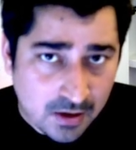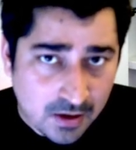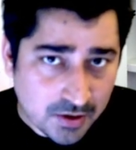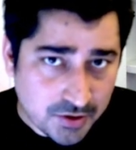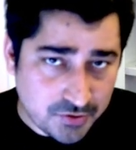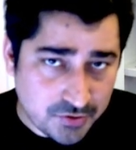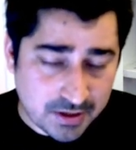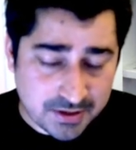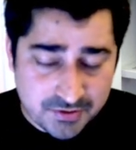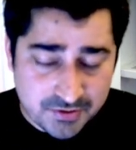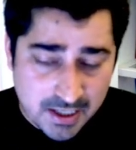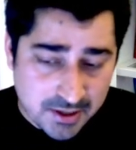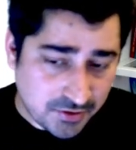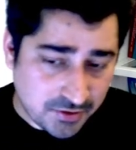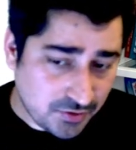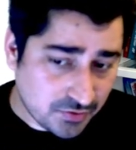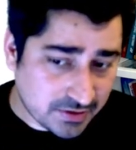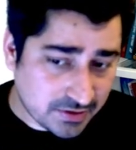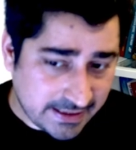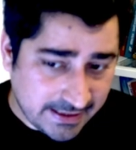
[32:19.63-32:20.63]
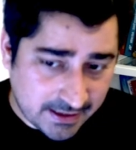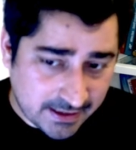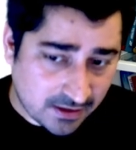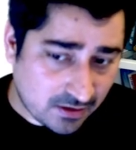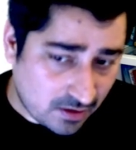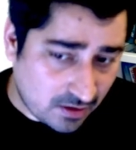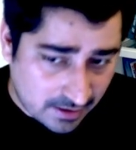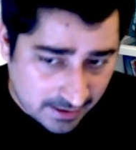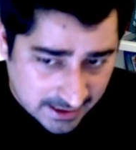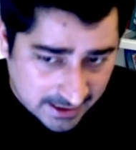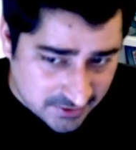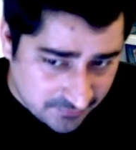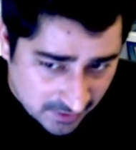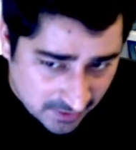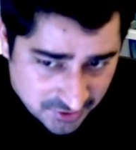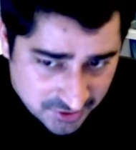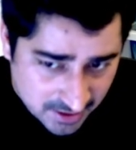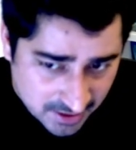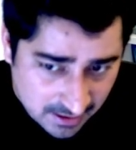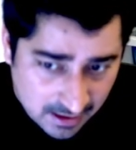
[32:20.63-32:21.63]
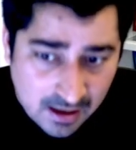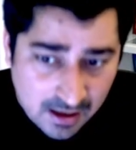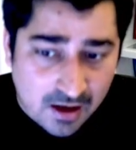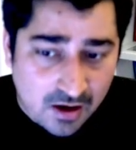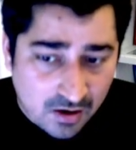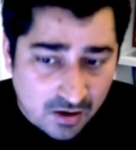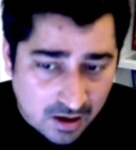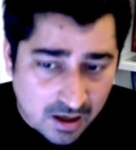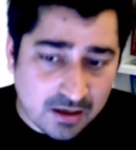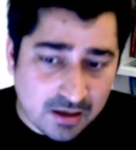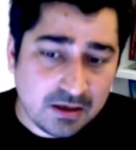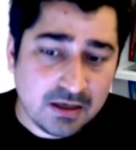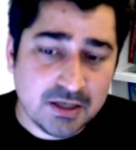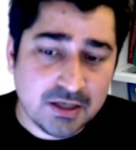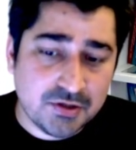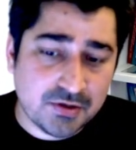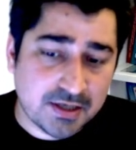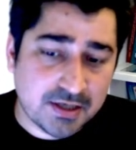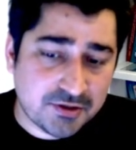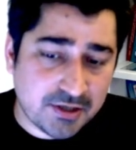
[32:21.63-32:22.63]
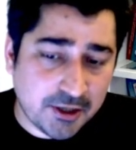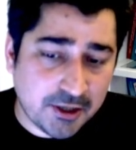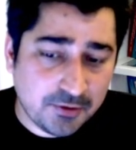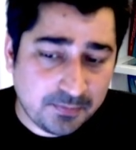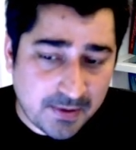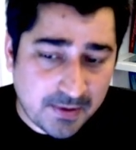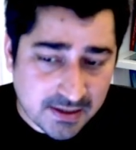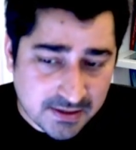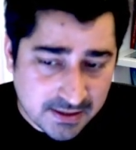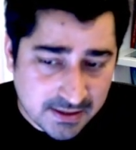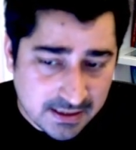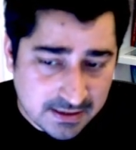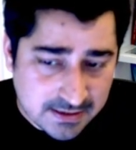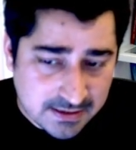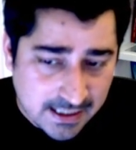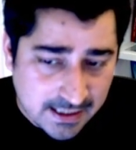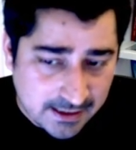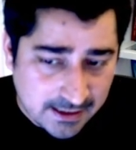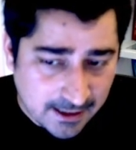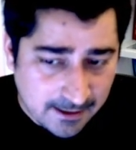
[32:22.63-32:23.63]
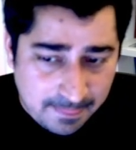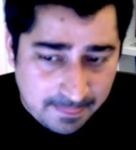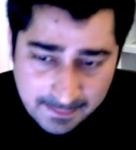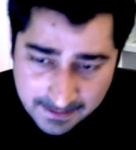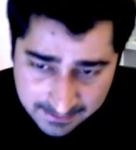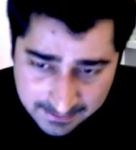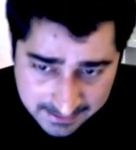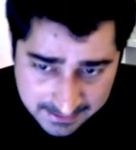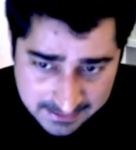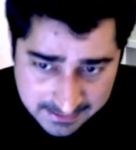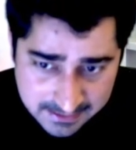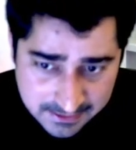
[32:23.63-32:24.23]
you can try to use iter or next function, or you can try to pass it inside the list.